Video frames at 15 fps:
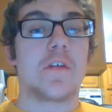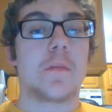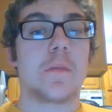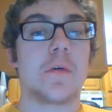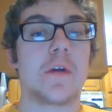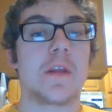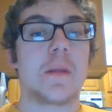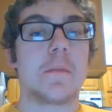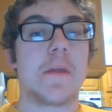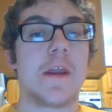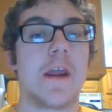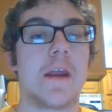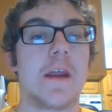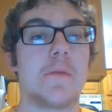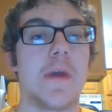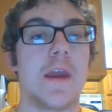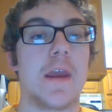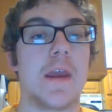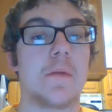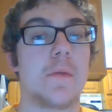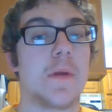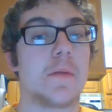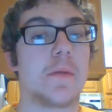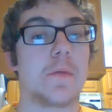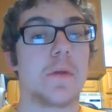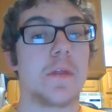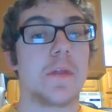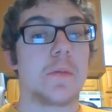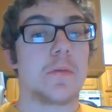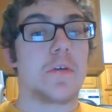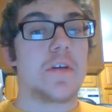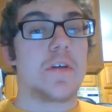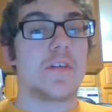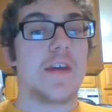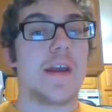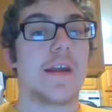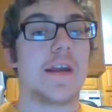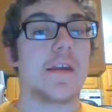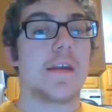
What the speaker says: support them in any way. We'd really appreciate